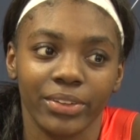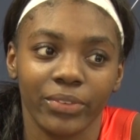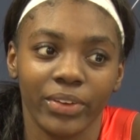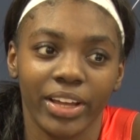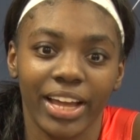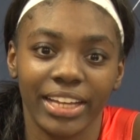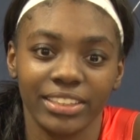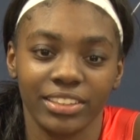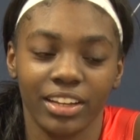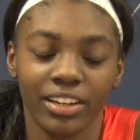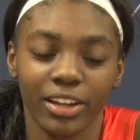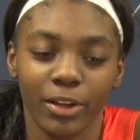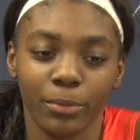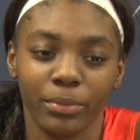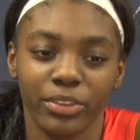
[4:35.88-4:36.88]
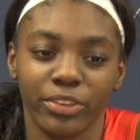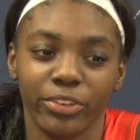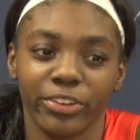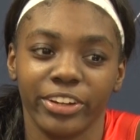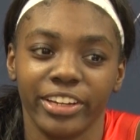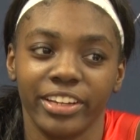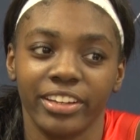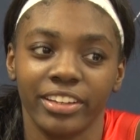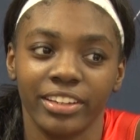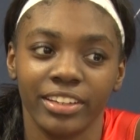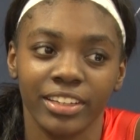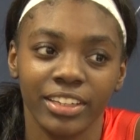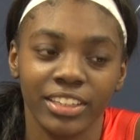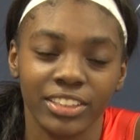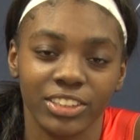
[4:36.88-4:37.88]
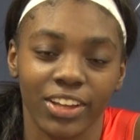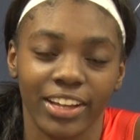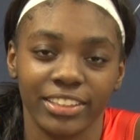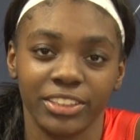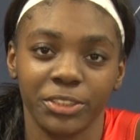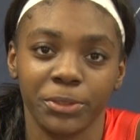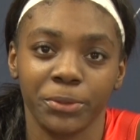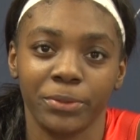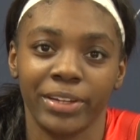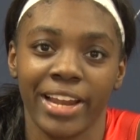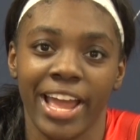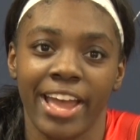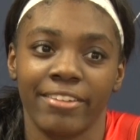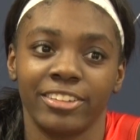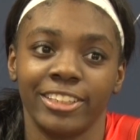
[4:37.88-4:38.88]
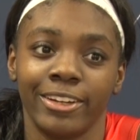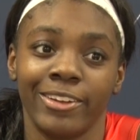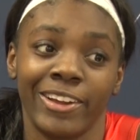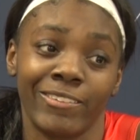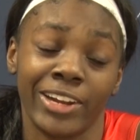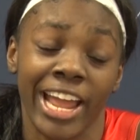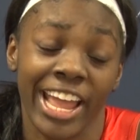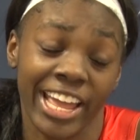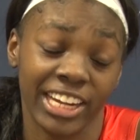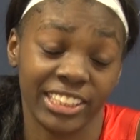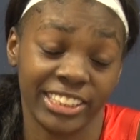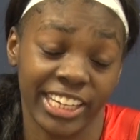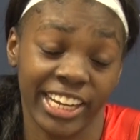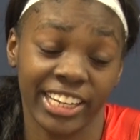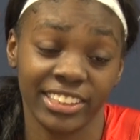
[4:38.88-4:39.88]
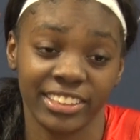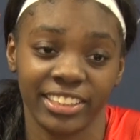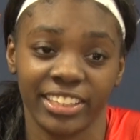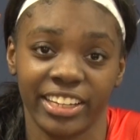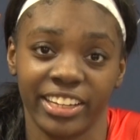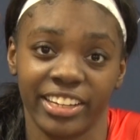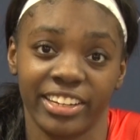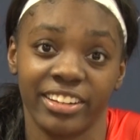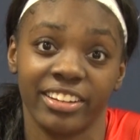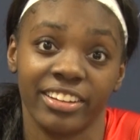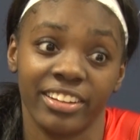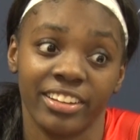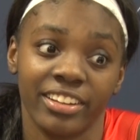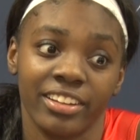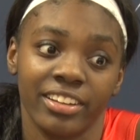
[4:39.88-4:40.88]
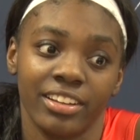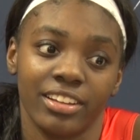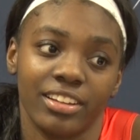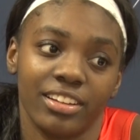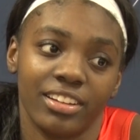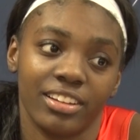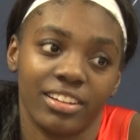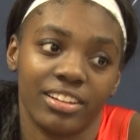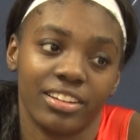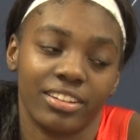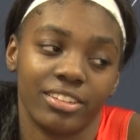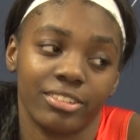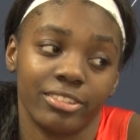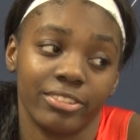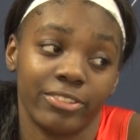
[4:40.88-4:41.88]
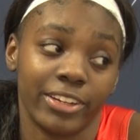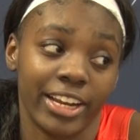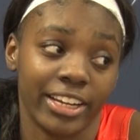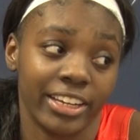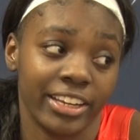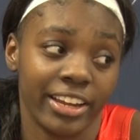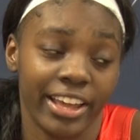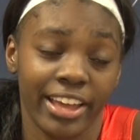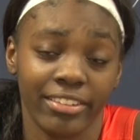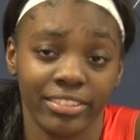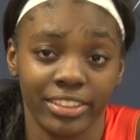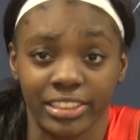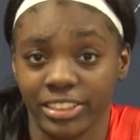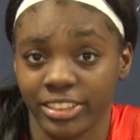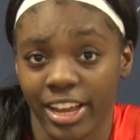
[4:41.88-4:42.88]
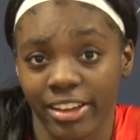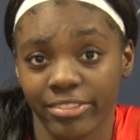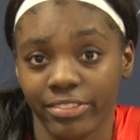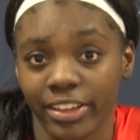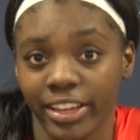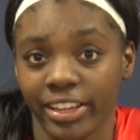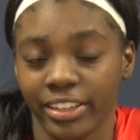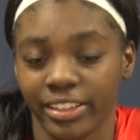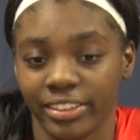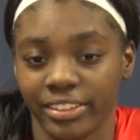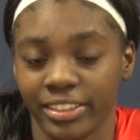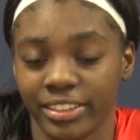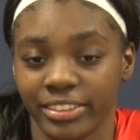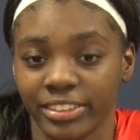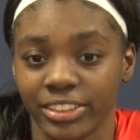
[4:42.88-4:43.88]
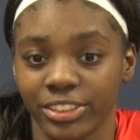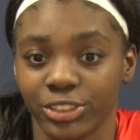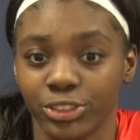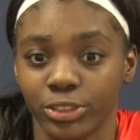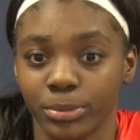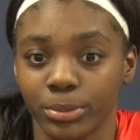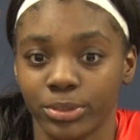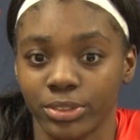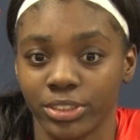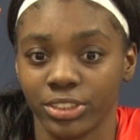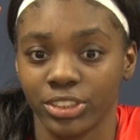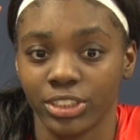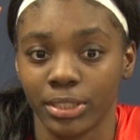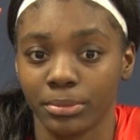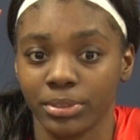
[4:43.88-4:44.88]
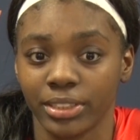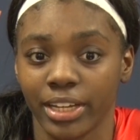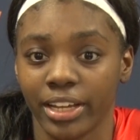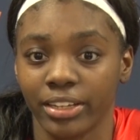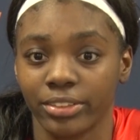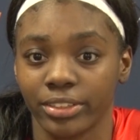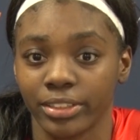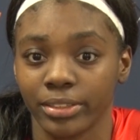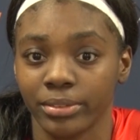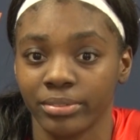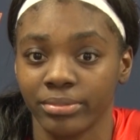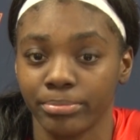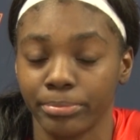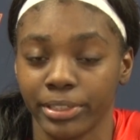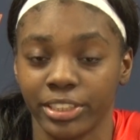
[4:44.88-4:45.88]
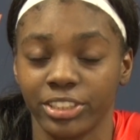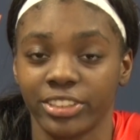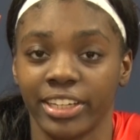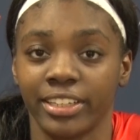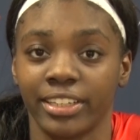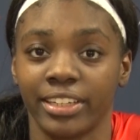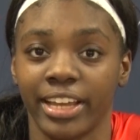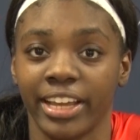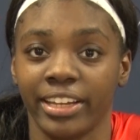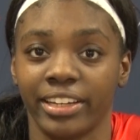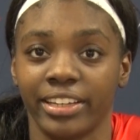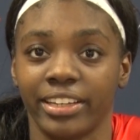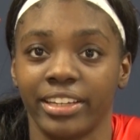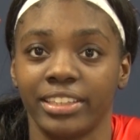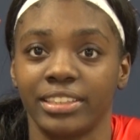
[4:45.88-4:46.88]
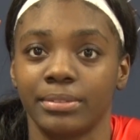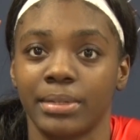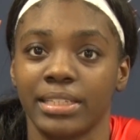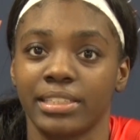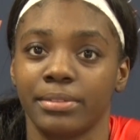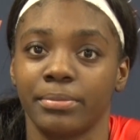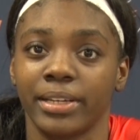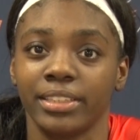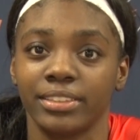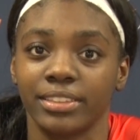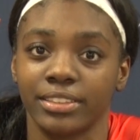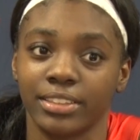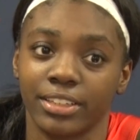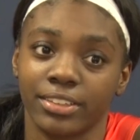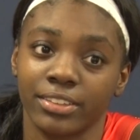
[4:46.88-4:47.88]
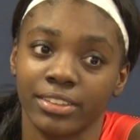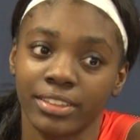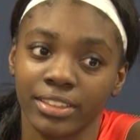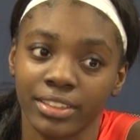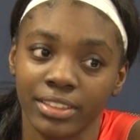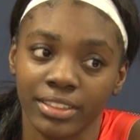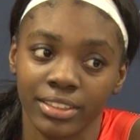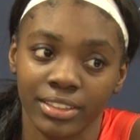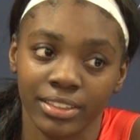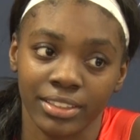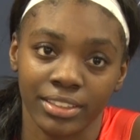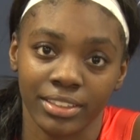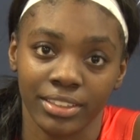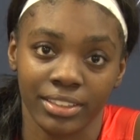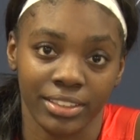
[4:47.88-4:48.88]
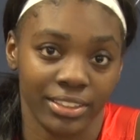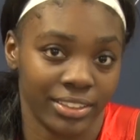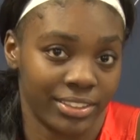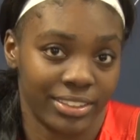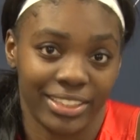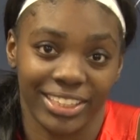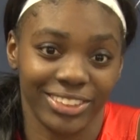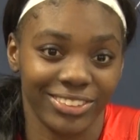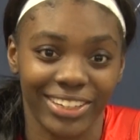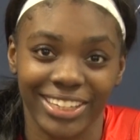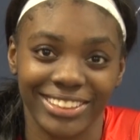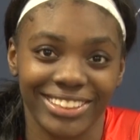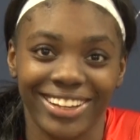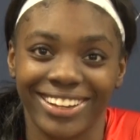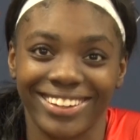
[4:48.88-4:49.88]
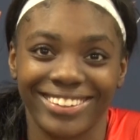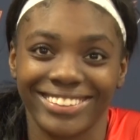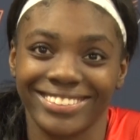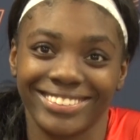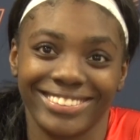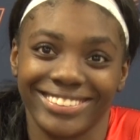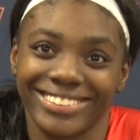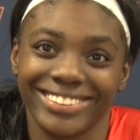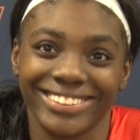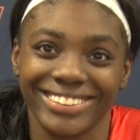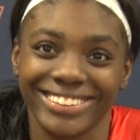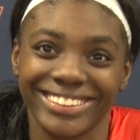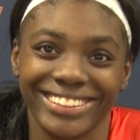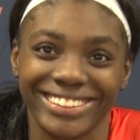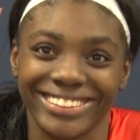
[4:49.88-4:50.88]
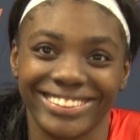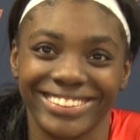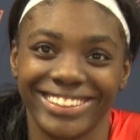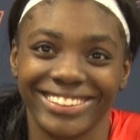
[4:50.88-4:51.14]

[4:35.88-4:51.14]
Well, I saw the open three, so I took it when I had a chance, and then when I didn't have it, shot fake, and then took a dribble or a jump shot or penetrating the lane and kicked to my teammates. So that's what I saw. I don't